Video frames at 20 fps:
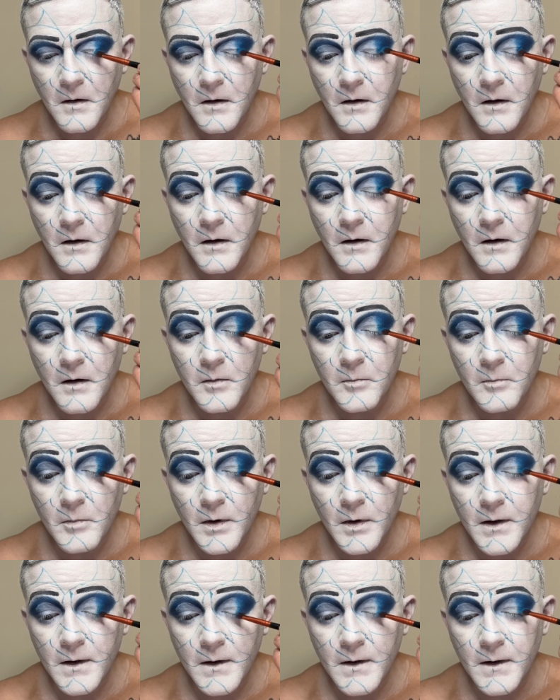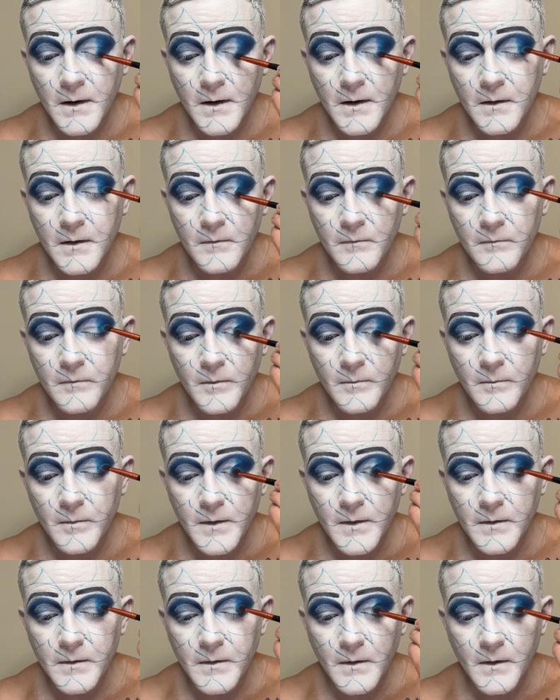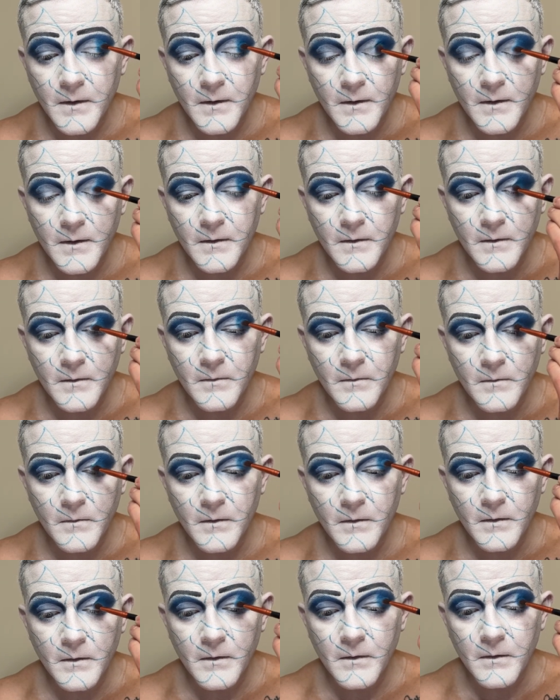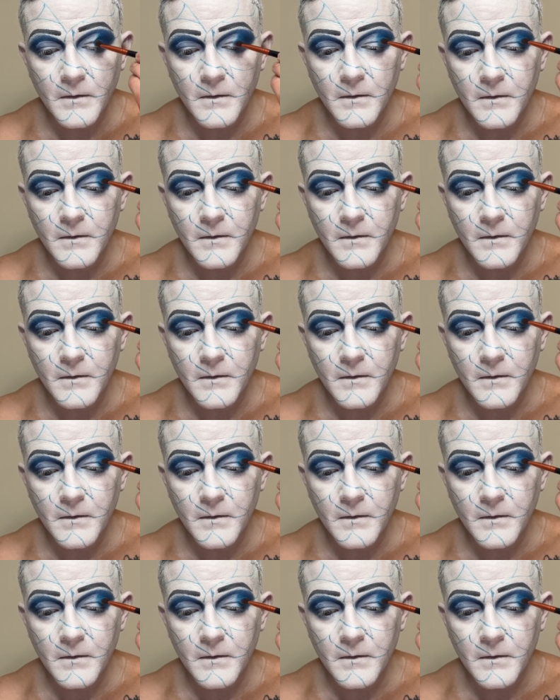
And blending in from the dark corner